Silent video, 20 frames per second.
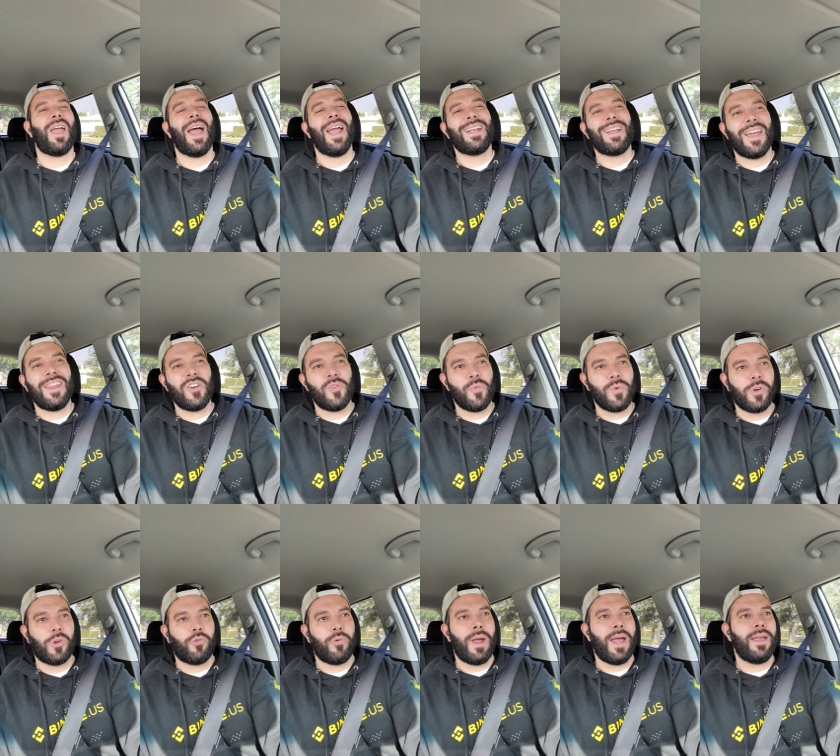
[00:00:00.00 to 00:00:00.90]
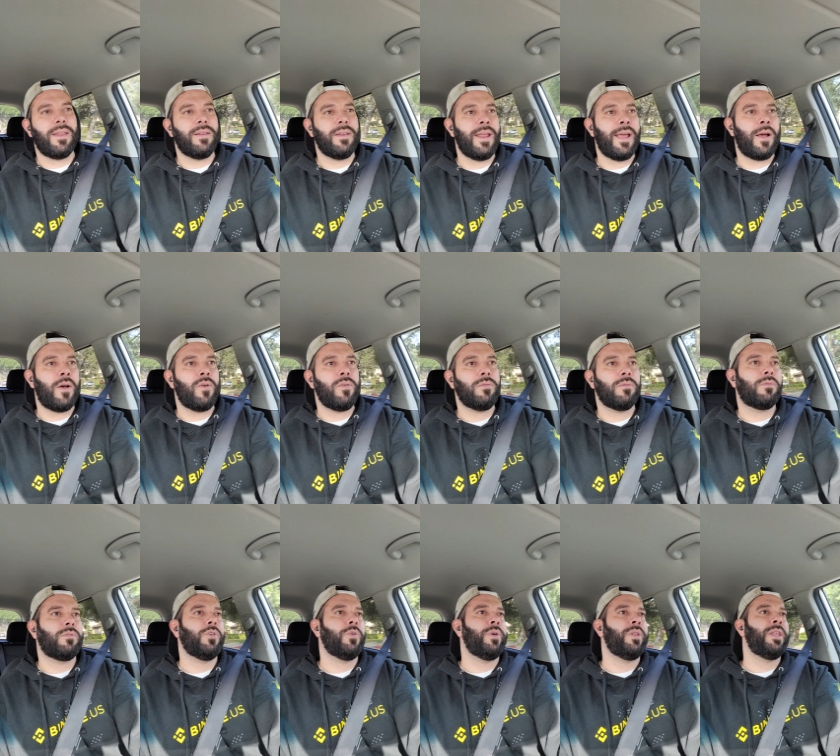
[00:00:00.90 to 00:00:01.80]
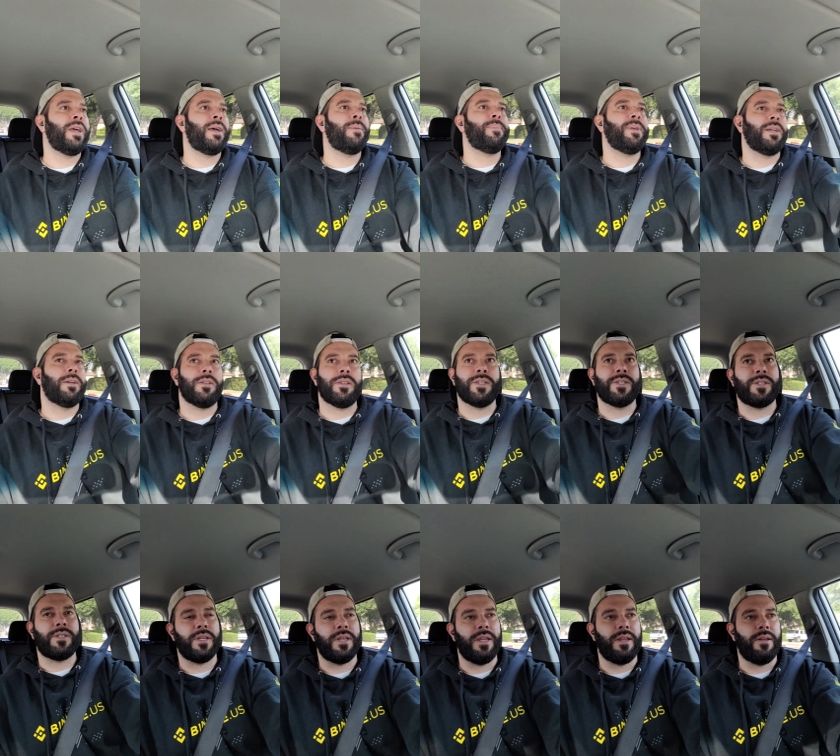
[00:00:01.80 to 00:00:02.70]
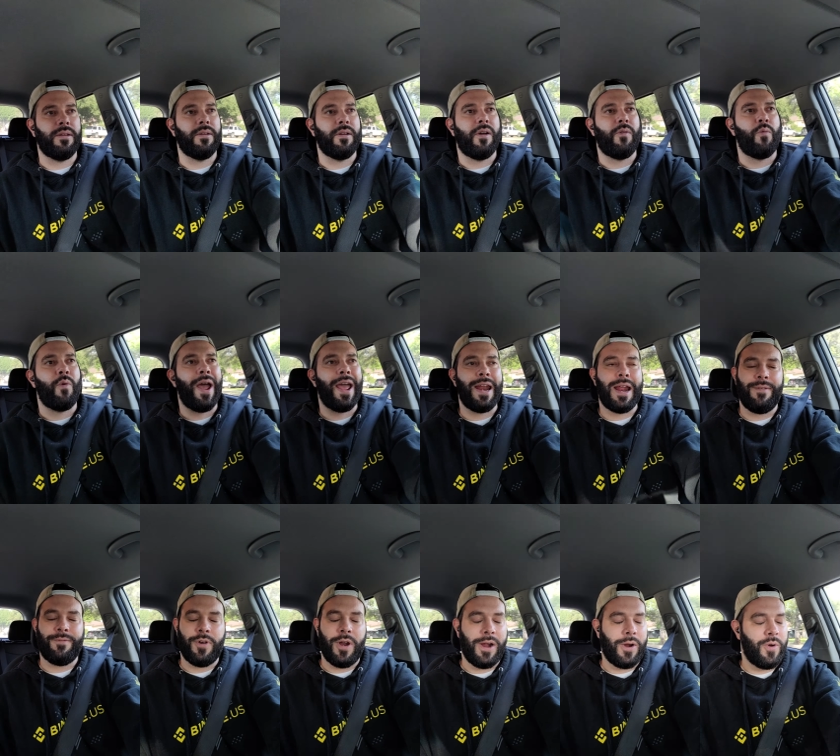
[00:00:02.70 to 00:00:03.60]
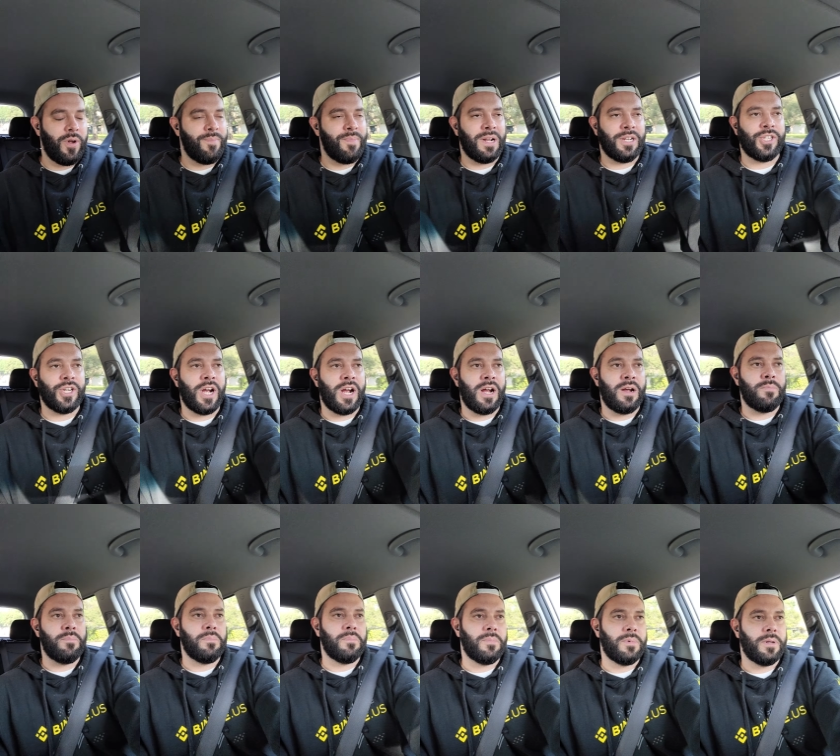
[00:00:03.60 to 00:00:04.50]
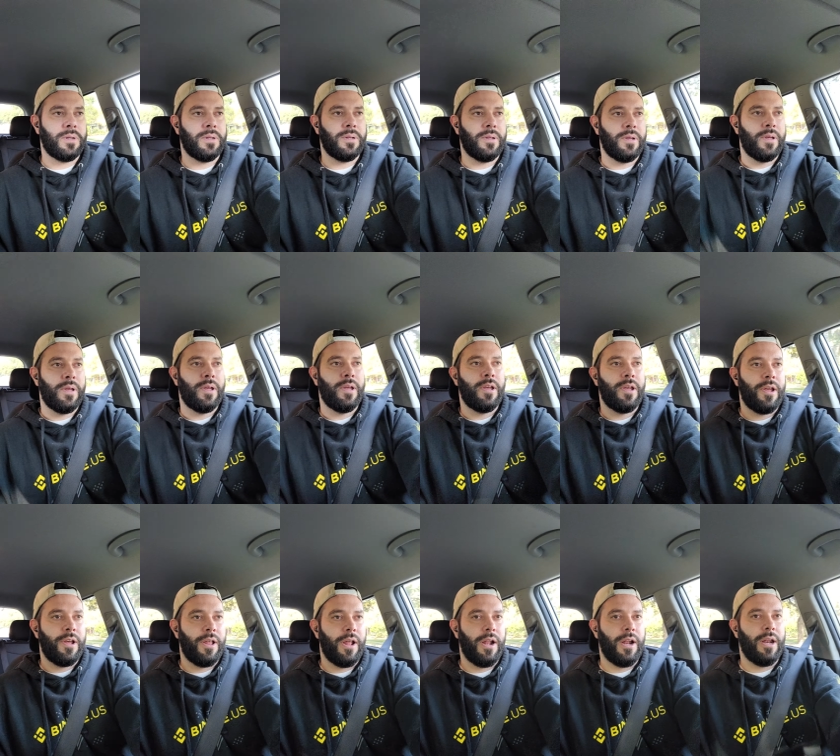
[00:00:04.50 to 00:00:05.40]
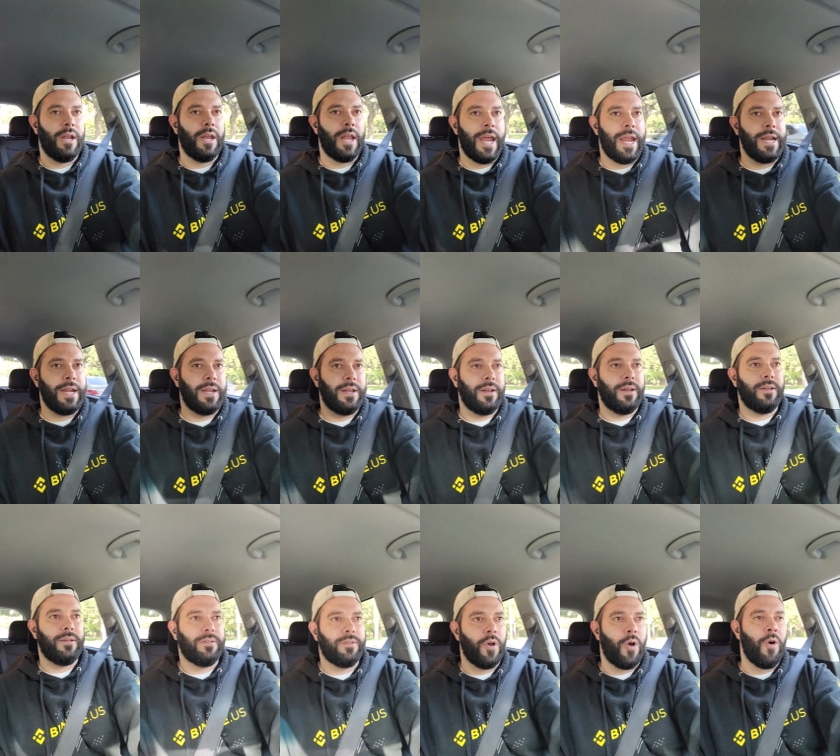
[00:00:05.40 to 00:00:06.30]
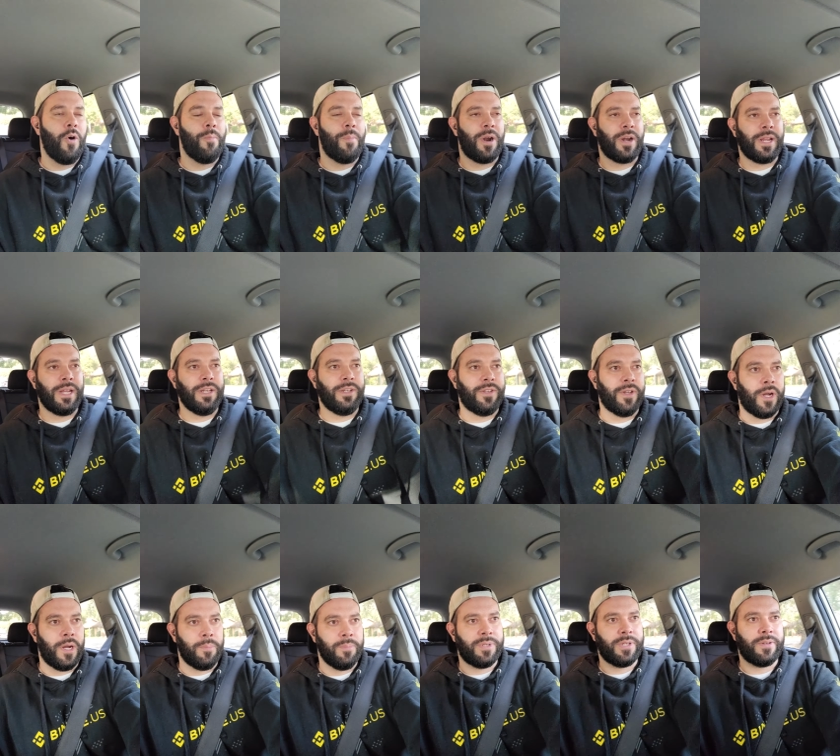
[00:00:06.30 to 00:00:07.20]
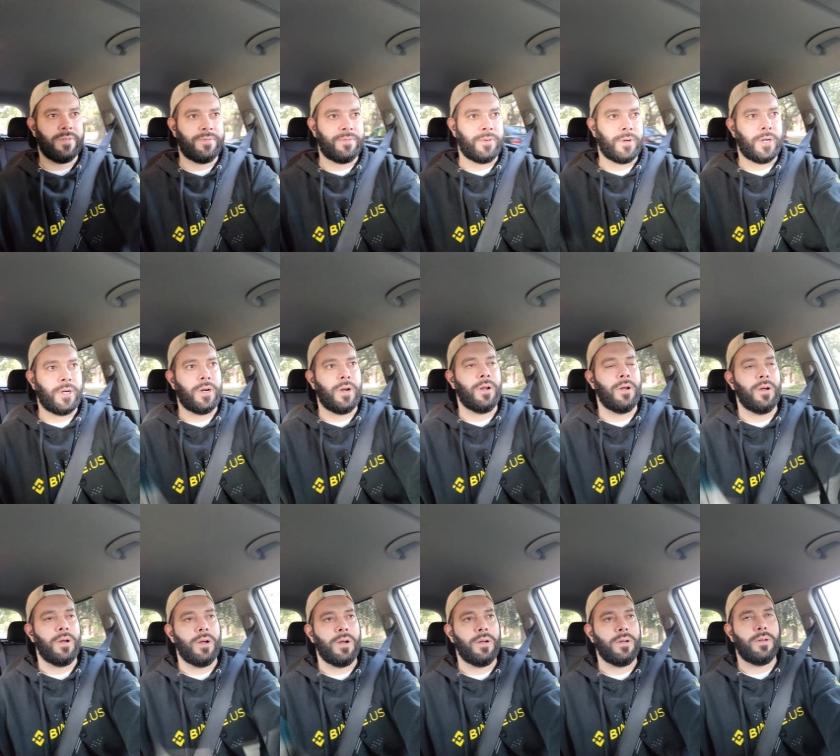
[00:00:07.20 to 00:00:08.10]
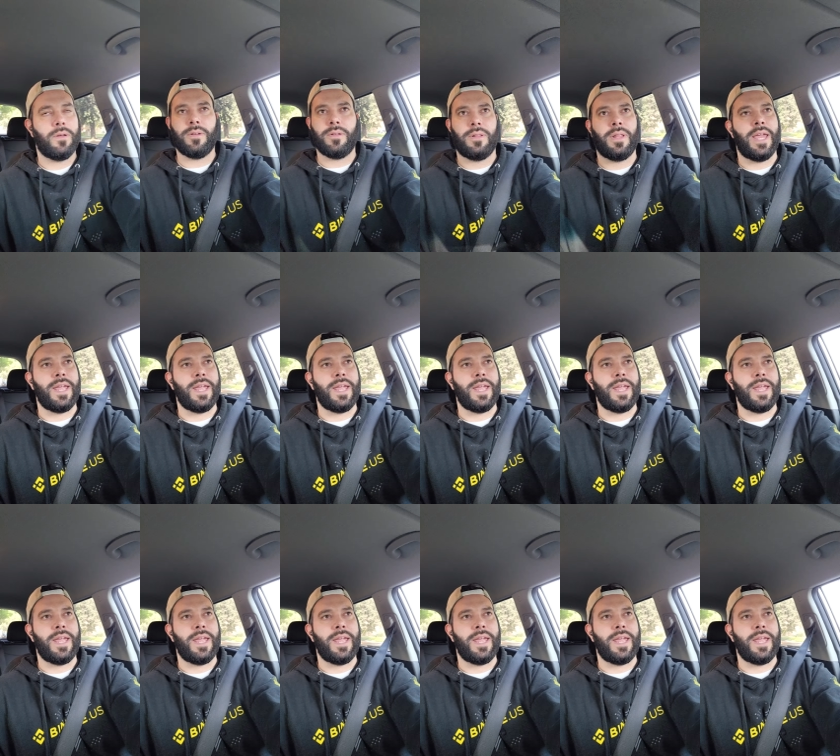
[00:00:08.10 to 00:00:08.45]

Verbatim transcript: I kind of regret now doing that because right after I quit my job, like the whole market dumped for uh,